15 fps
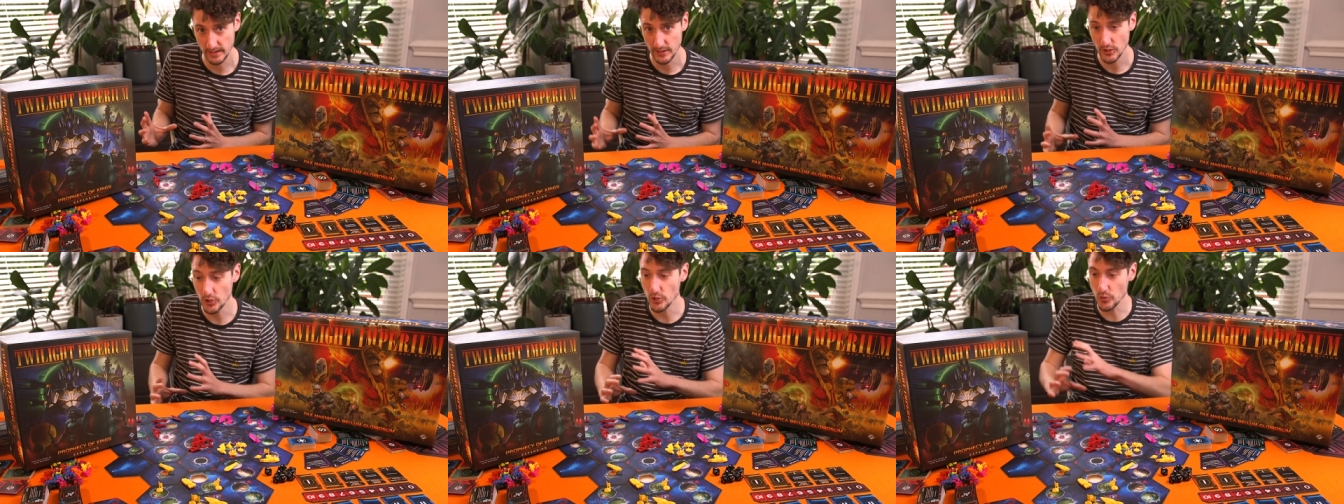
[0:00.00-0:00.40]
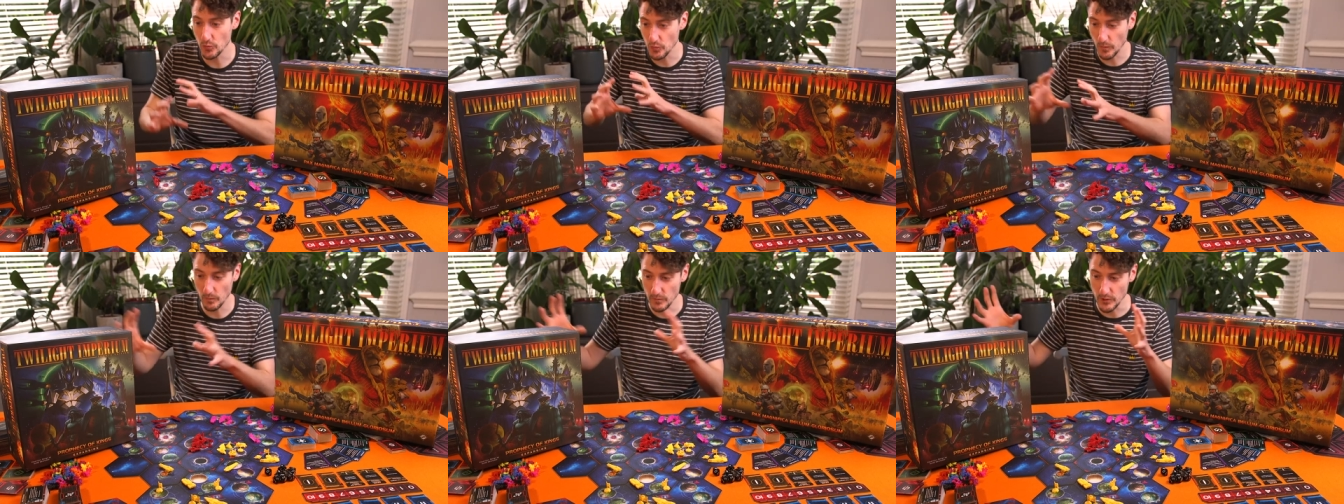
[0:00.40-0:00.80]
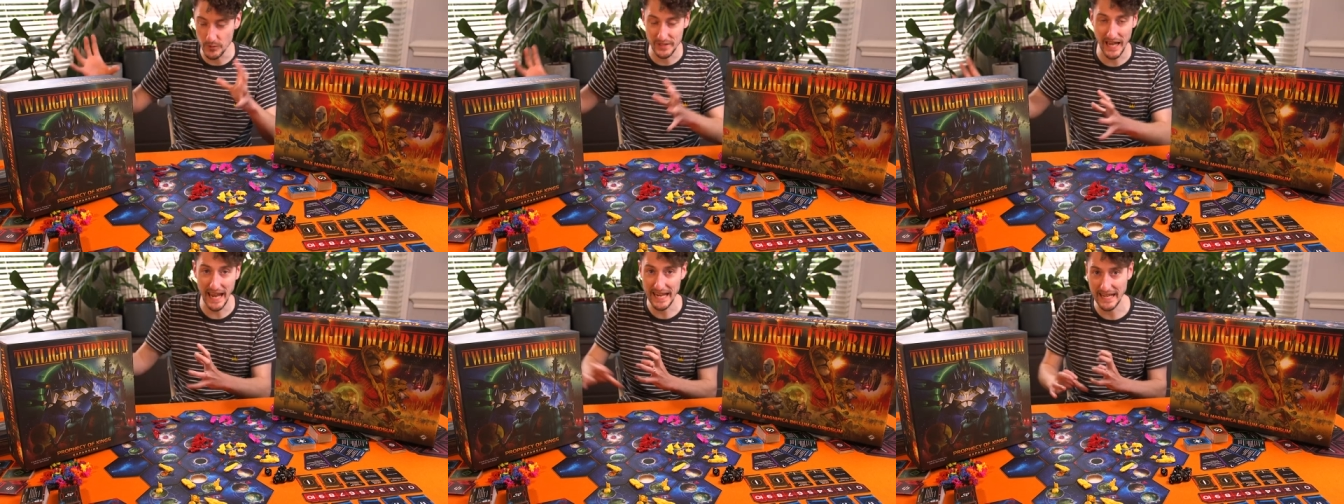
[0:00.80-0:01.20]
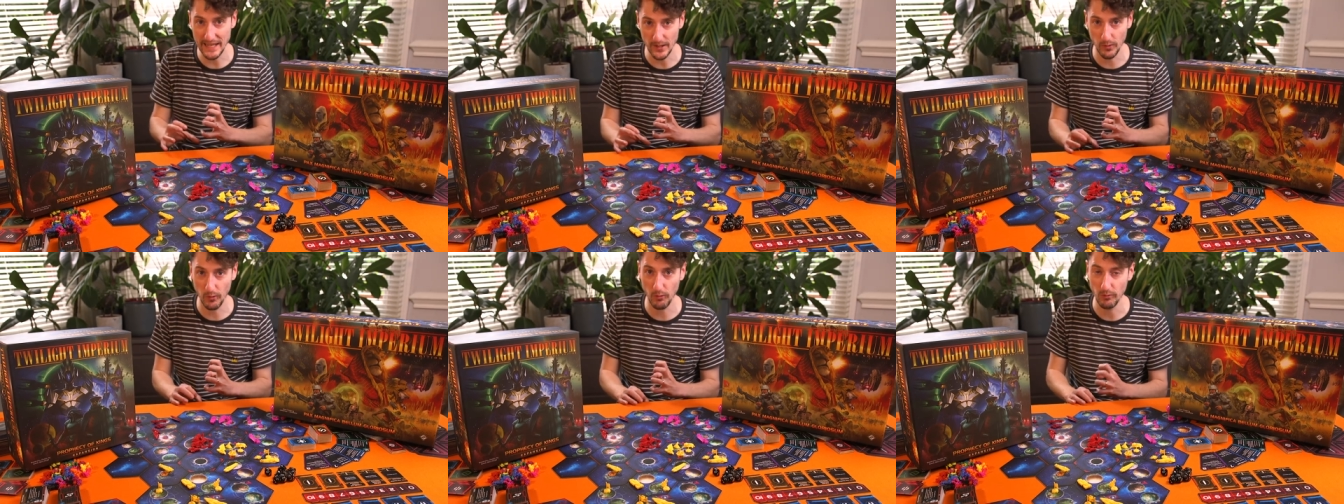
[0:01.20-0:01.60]
You take it
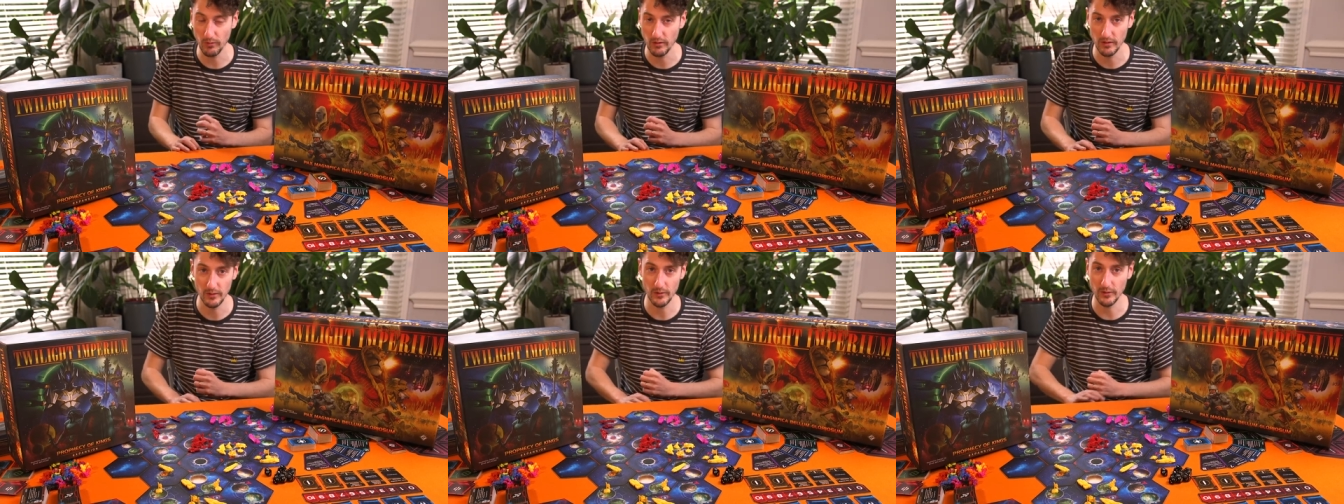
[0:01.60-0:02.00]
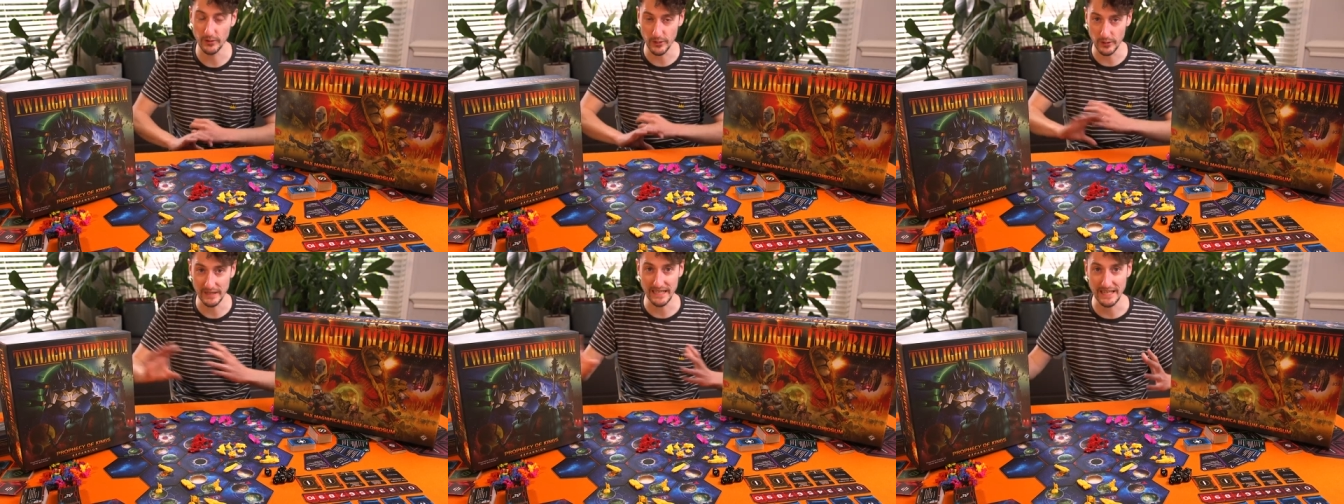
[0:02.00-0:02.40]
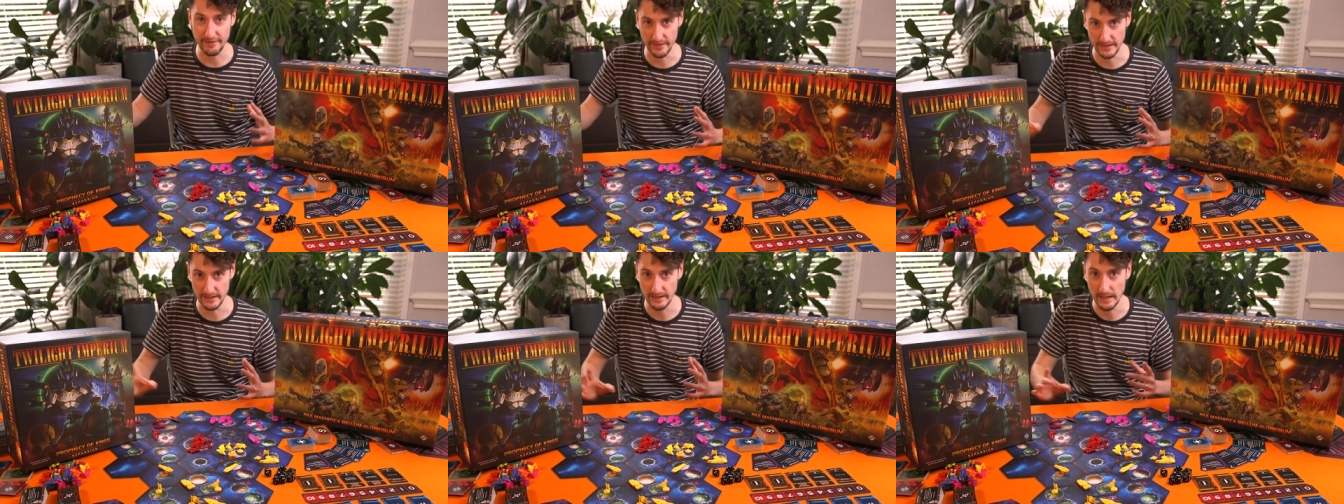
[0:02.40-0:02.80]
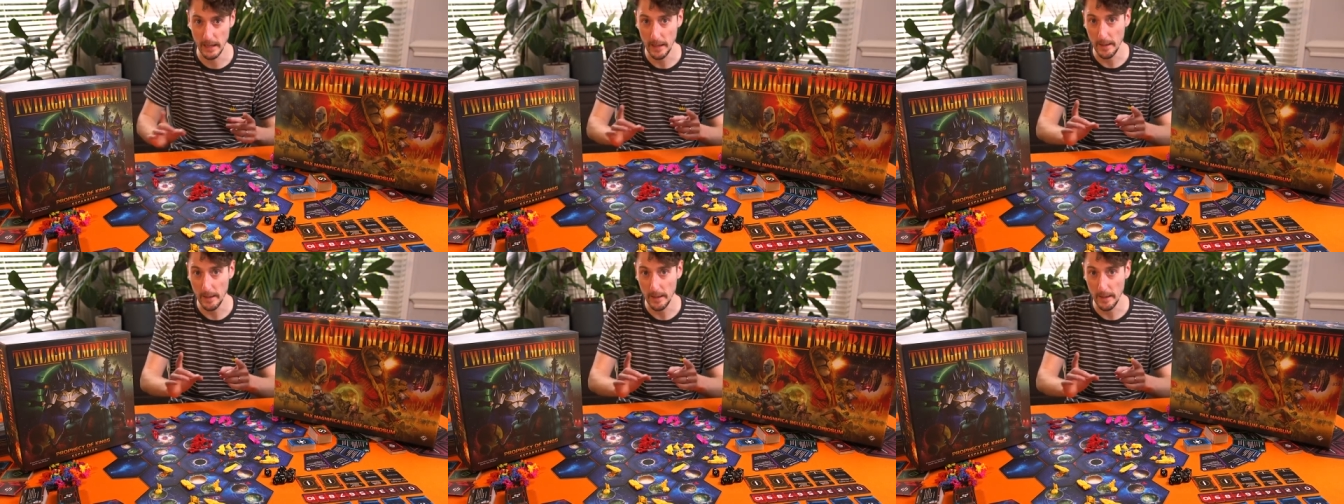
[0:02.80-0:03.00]
all or you leave it,